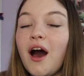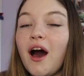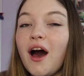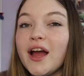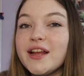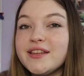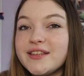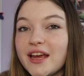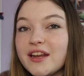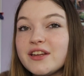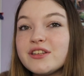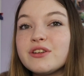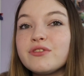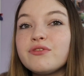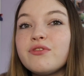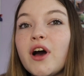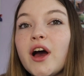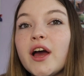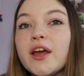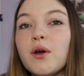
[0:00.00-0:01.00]

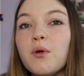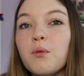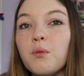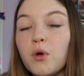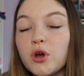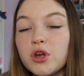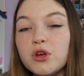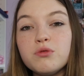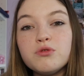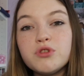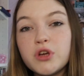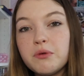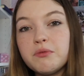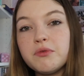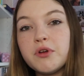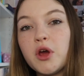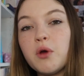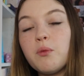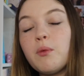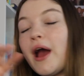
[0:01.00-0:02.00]
identify what you don't
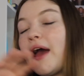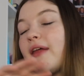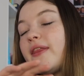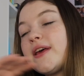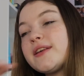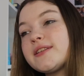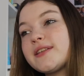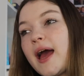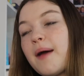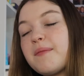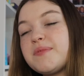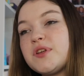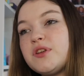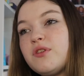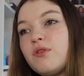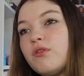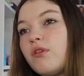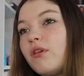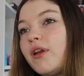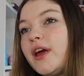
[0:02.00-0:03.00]
know, where there's gaps in
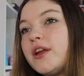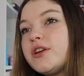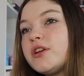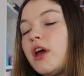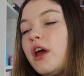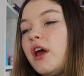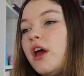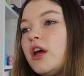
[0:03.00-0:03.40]
your knowledge.